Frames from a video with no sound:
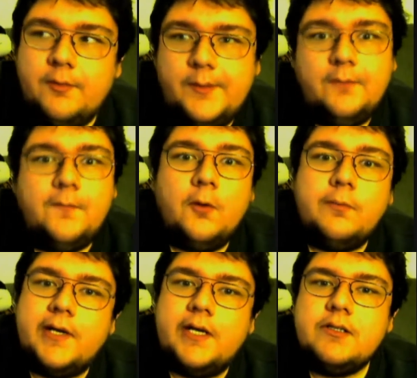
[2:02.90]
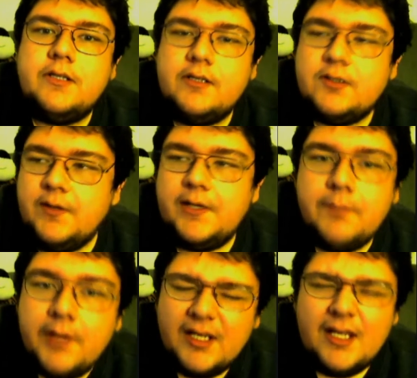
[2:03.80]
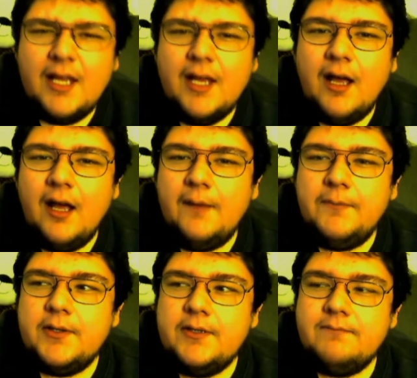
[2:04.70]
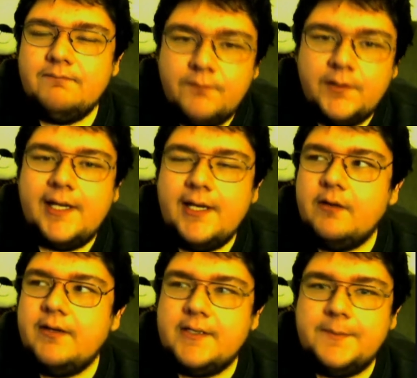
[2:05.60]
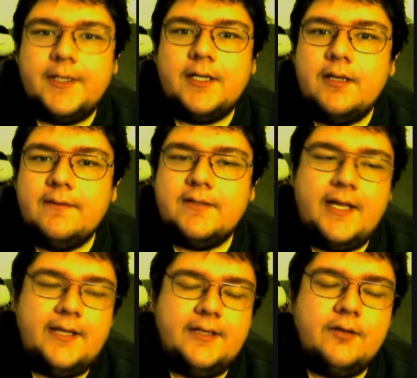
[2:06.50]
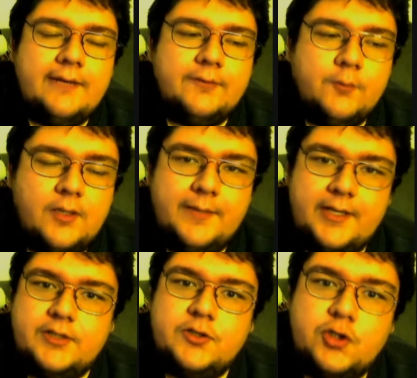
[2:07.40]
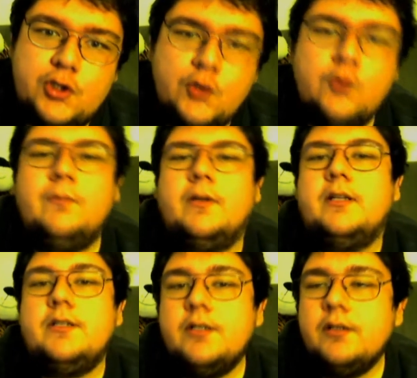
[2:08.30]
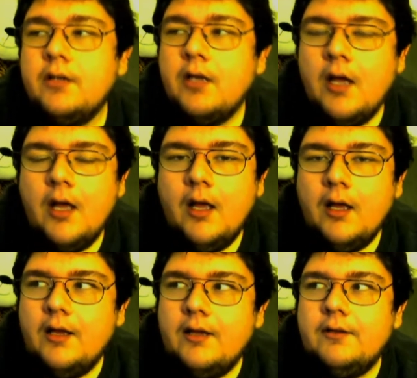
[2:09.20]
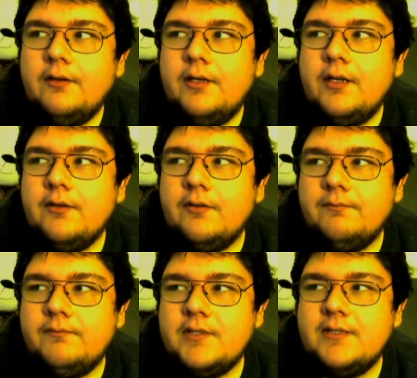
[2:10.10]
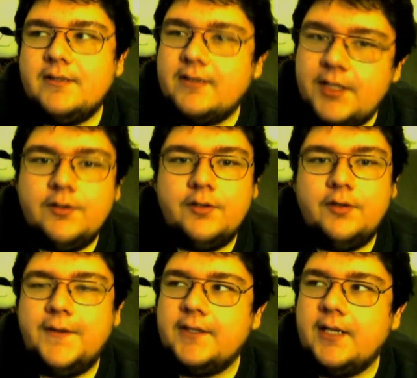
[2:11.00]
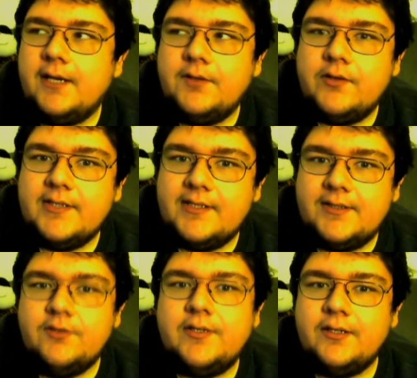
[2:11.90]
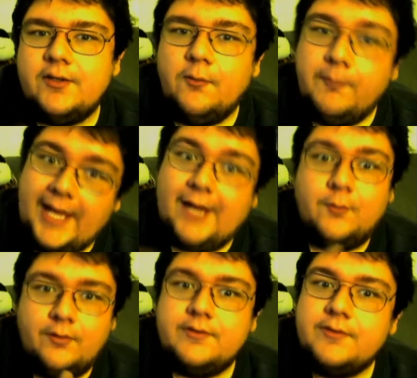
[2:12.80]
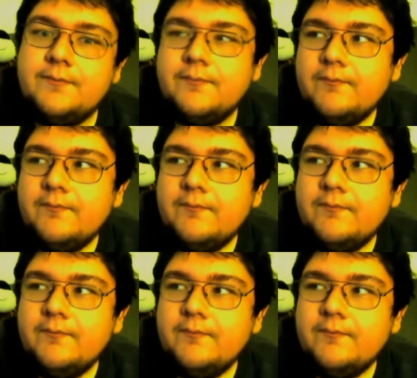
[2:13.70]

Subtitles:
3 or 4 players on the screen. But the play area is big enough so that you don't have to worry about it too much. Another just cute little thing that I've noticed is you can go backwards